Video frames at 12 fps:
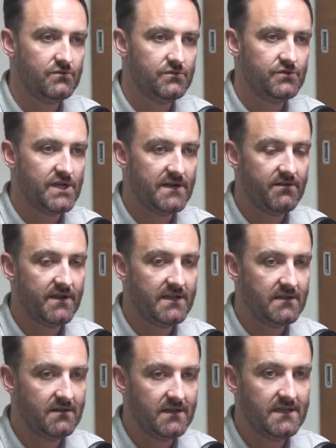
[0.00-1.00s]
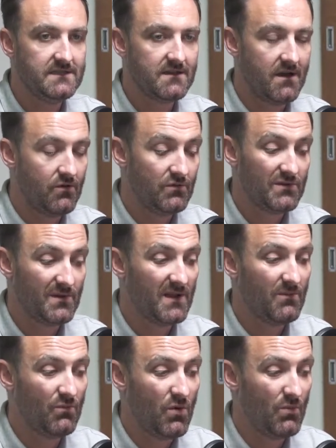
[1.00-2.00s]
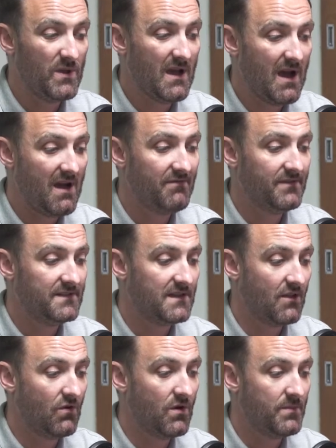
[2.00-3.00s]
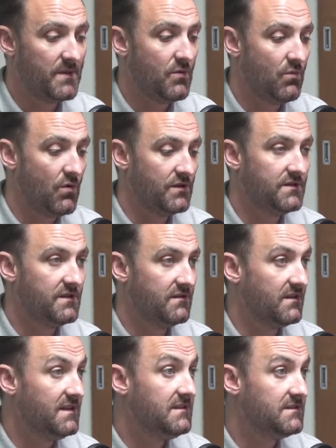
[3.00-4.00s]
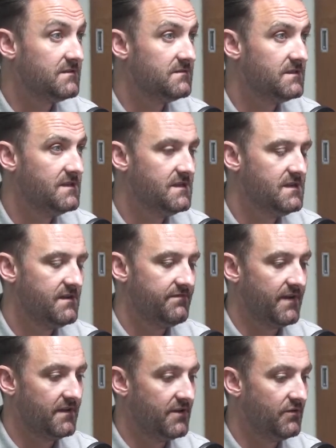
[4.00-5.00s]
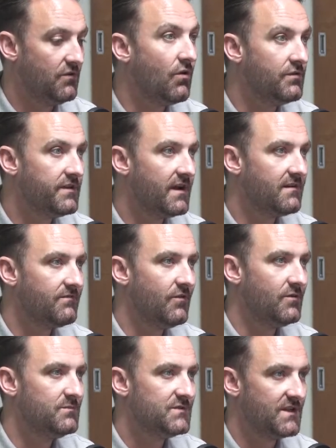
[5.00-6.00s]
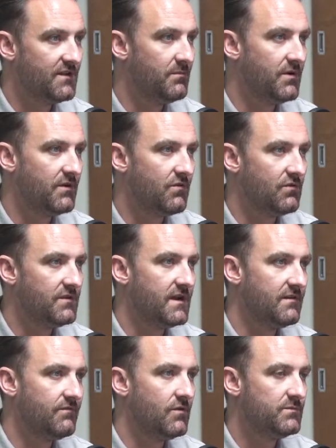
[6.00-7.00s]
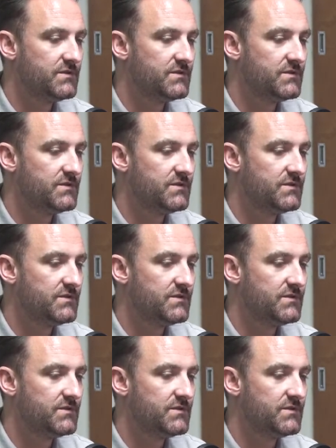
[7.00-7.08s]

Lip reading: generating leads, ultimately what we have is a lot of people wanting leads, filling out contact forms, a number of contact forms.